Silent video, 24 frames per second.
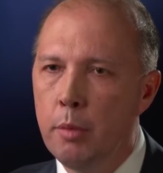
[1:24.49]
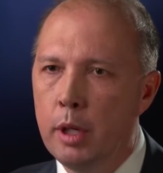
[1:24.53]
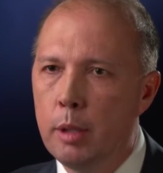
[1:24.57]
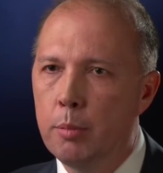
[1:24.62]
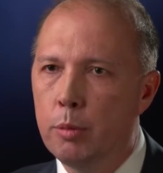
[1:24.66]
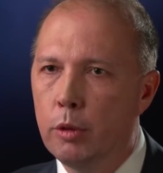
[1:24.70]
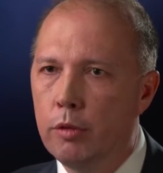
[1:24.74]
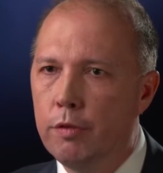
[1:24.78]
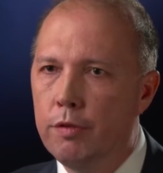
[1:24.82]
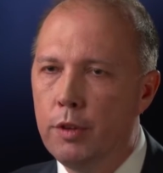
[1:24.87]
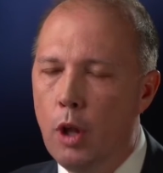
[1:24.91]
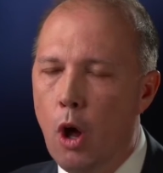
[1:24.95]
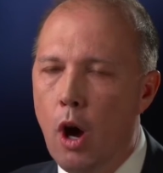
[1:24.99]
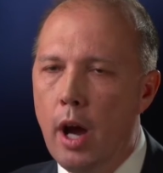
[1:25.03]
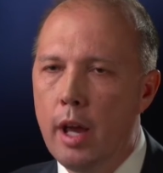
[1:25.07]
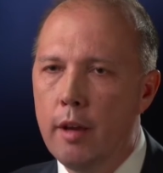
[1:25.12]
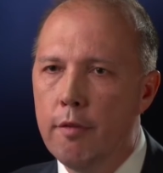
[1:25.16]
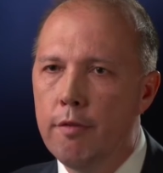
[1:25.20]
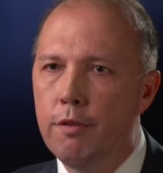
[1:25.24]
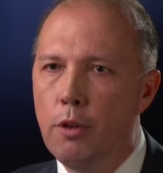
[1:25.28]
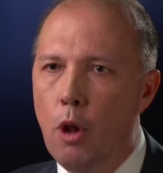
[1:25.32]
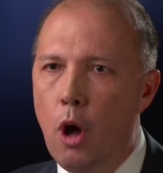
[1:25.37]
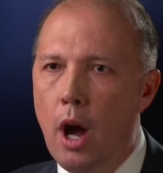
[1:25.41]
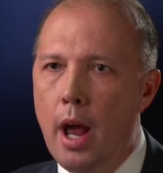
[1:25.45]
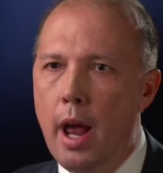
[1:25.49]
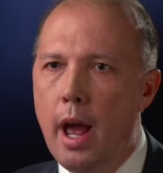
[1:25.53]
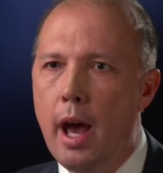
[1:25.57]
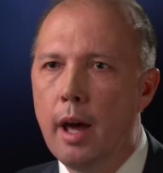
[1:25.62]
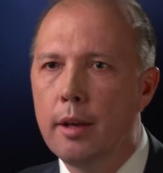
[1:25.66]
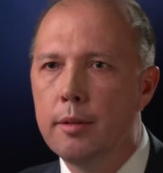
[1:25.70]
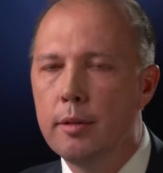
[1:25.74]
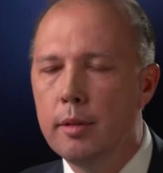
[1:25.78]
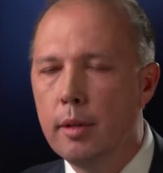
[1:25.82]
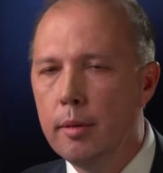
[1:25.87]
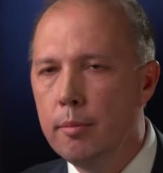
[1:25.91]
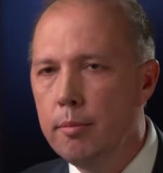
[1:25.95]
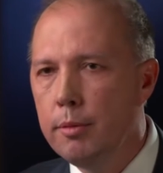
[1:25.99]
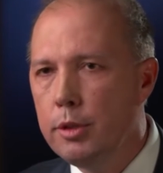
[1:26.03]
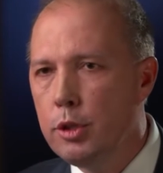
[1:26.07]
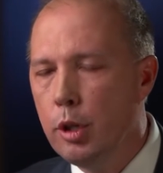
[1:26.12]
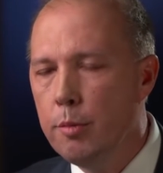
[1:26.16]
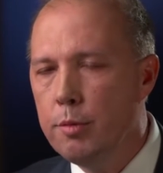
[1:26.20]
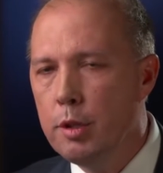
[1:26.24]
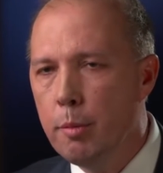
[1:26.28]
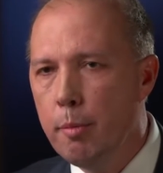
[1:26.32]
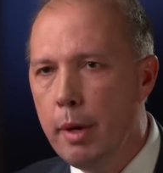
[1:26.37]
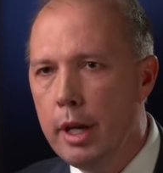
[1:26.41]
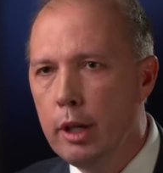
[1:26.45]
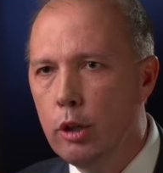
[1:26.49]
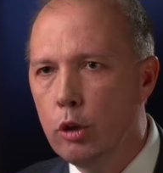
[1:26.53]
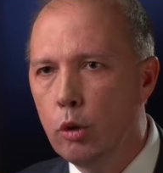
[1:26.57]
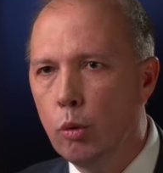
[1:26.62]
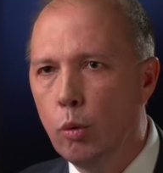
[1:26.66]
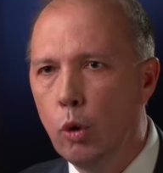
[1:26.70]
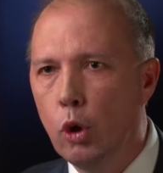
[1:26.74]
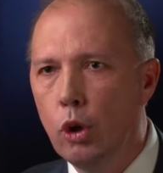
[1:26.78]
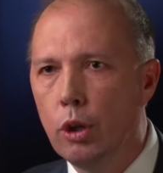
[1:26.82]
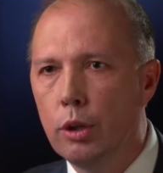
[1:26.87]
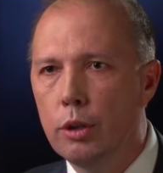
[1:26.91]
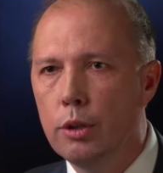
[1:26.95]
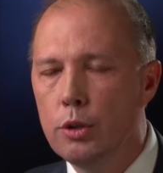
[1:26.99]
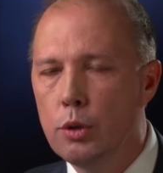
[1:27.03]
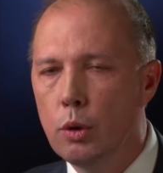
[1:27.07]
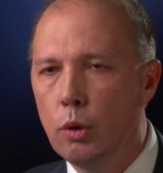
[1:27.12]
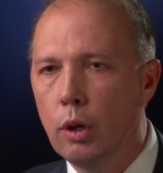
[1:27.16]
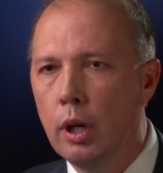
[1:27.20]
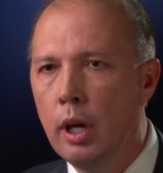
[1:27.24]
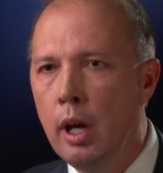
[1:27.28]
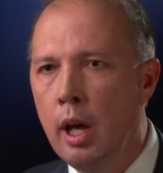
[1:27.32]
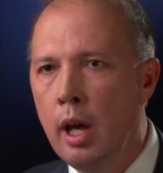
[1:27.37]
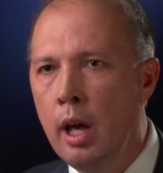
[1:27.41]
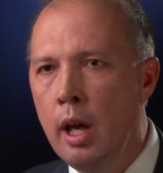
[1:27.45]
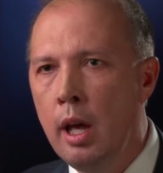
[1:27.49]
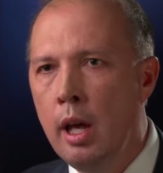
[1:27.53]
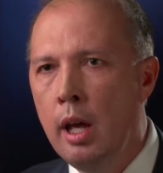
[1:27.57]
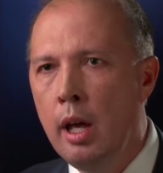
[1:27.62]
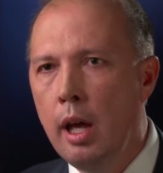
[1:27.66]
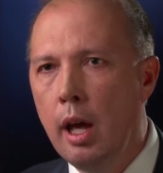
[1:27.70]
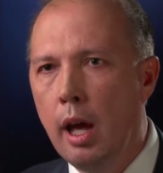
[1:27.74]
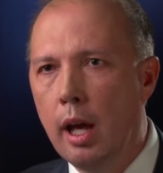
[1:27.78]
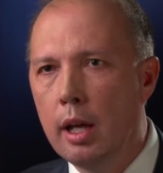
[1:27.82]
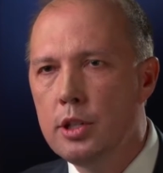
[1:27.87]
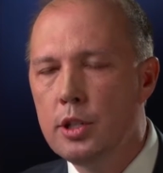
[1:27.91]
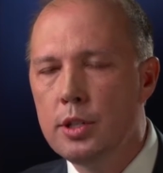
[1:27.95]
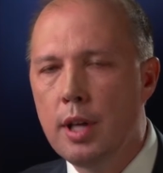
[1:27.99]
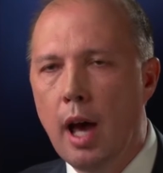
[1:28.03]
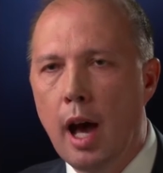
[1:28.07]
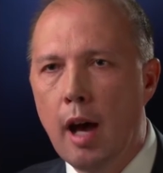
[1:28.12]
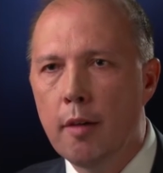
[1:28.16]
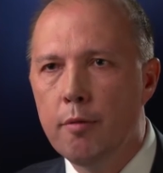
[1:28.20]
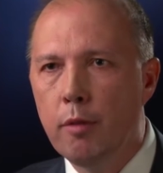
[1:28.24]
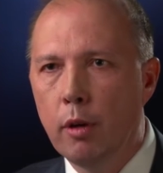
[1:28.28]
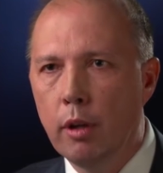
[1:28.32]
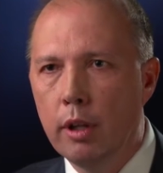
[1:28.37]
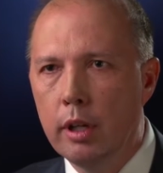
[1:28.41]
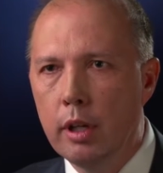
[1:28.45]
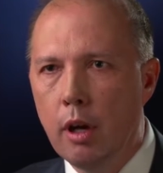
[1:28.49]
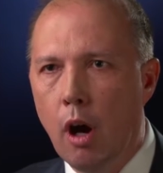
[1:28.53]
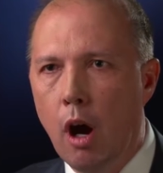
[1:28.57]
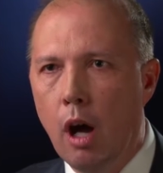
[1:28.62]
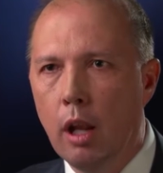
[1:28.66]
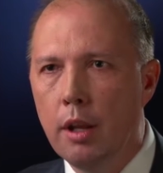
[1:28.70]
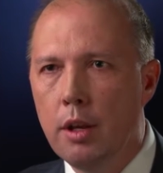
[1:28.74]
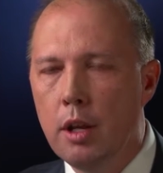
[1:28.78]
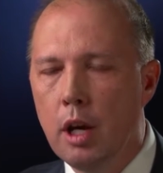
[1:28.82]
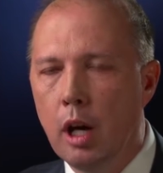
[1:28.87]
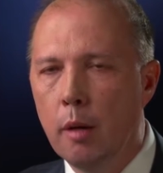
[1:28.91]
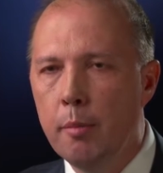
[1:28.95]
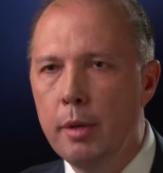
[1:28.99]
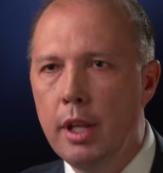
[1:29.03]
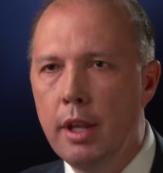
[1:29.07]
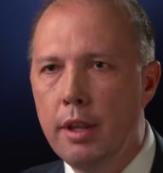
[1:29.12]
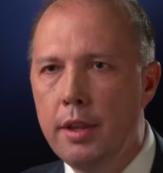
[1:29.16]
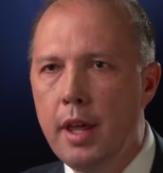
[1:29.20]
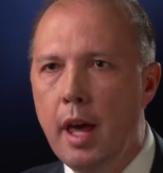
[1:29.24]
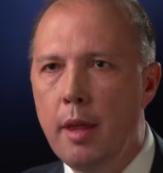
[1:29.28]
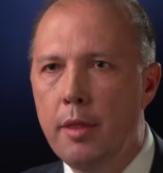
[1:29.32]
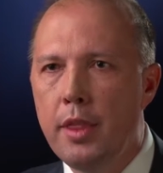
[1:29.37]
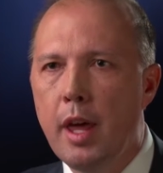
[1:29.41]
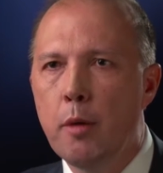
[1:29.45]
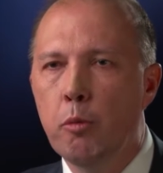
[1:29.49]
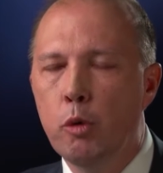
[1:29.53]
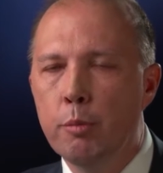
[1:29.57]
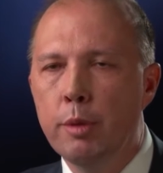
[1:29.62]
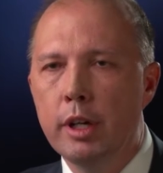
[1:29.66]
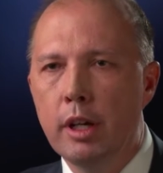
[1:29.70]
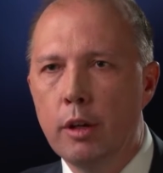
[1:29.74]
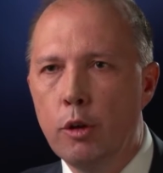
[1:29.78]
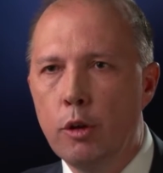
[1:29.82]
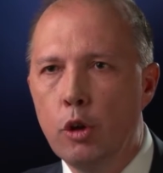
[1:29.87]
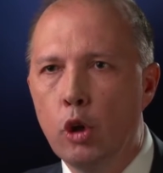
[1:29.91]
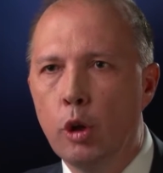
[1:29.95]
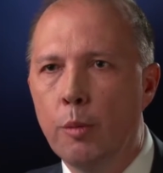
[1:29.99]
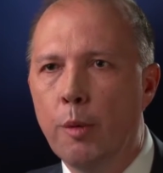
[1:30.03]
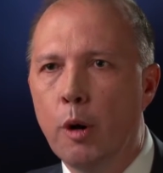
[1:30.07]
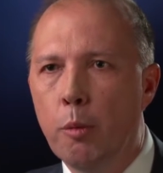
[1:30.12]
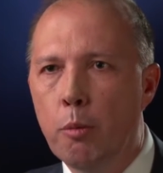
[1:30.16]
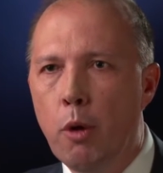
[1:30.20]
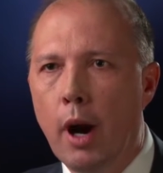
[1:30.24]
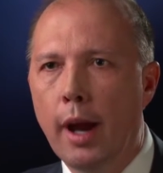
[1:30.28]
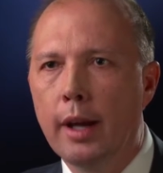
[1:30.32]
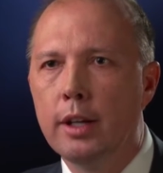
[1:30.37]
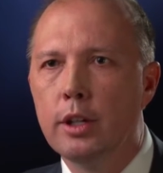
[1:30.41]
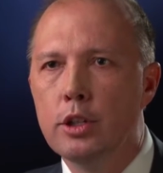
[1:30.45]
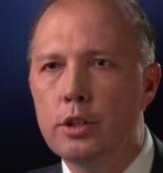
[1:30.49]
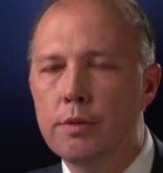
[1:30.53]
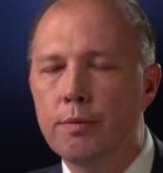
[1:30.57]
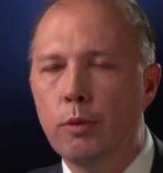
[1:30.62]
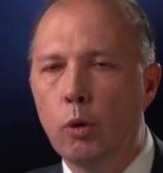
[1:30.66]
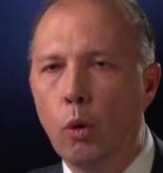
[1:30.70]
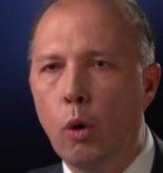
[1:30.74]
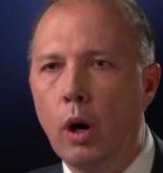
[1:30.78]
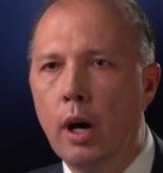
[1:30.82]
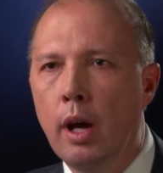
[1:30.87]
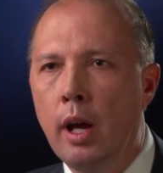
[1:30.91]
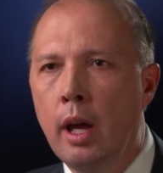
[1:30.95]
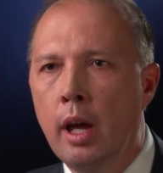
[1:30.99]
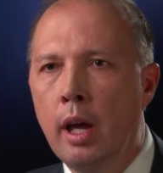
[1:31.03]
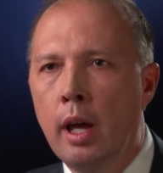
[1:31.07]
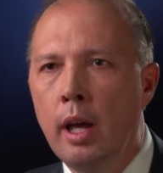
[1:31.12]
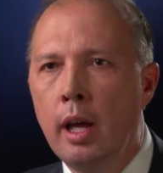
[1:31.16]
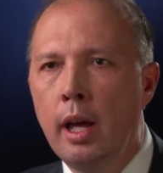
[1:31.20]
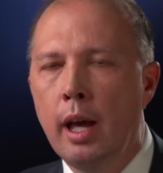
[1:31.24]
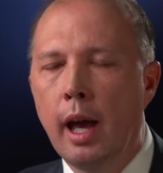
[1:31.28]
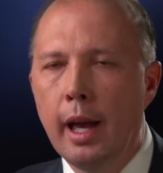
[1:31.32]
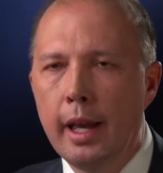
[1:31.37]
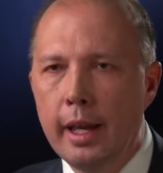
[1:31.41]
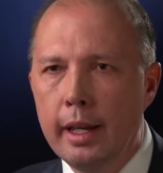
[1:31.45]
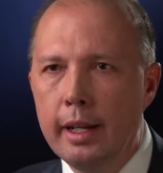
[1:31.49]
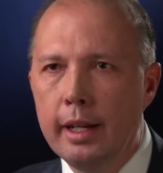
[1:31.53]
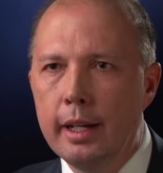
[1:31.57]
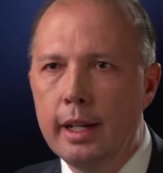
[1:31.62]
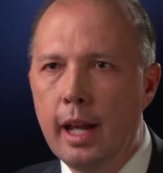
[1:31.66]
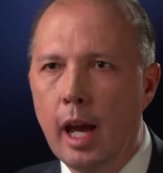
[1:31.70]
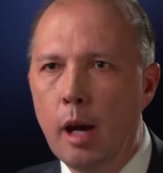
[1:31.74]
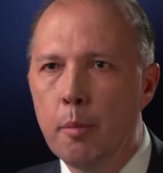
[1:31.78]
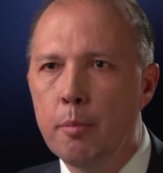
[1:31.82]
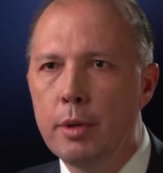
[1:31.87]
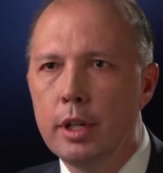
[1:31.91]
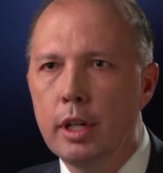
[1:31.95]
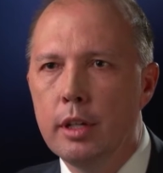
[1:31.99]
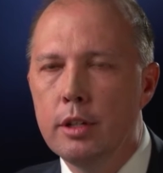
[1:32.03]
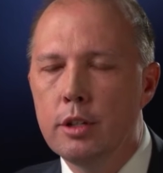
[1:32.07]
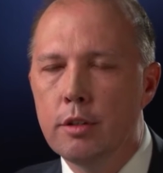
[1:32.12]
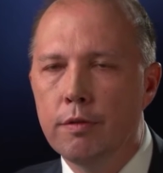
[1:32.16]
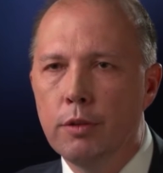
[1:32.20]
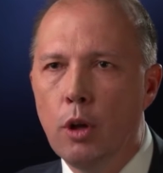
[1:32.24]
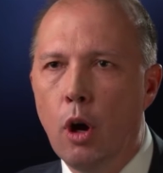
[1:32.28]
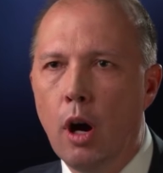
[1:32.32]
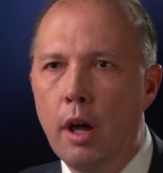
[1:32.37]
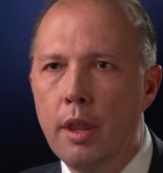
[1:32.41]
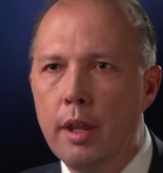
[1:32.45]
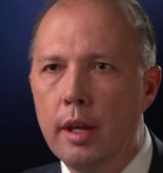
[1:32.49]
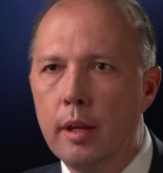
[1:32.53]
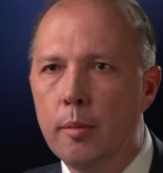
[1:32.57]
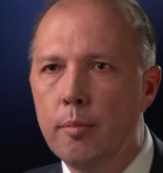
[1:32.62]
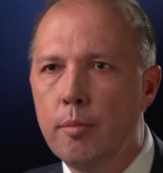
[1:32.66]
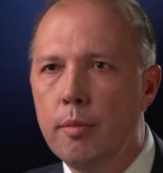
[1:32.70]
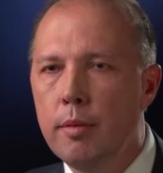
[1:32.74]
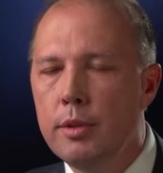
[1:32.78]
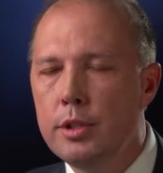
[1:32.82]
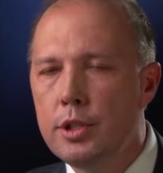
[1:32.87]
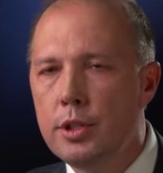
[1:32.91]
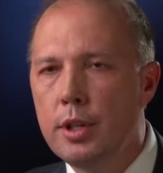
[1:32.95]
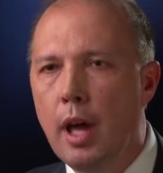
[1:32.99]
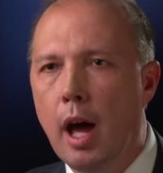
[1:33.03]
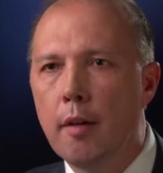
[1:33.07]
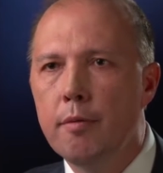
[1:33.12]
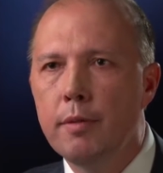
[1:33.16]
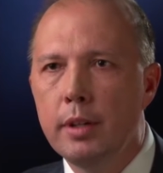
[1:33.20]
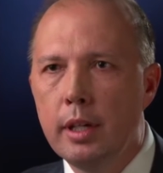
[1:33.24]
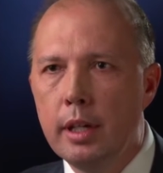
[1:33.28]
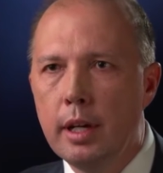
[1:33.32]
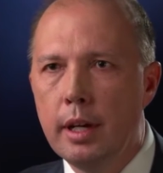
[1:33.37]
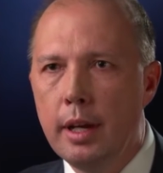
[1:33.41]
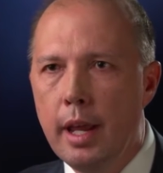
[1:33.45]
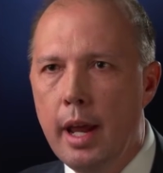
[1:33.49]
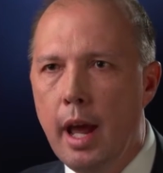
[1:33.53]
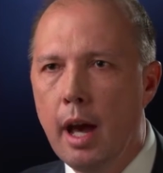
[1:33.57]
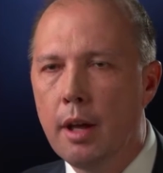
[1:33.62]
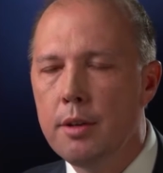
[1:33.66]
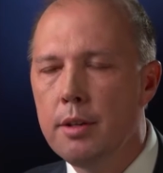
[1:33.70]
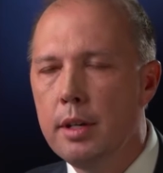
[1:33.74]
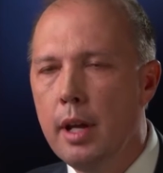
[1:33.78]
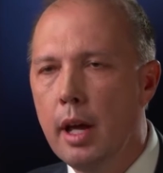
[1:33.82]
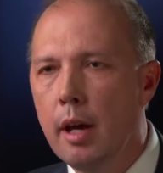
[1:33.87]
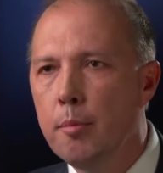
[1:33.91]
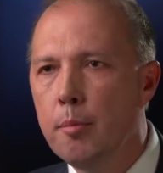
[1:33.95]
People fly in, fly out in terms of medical workers or staff on the island. I mean, that would be a normal practice for any company to fly their staff in and out.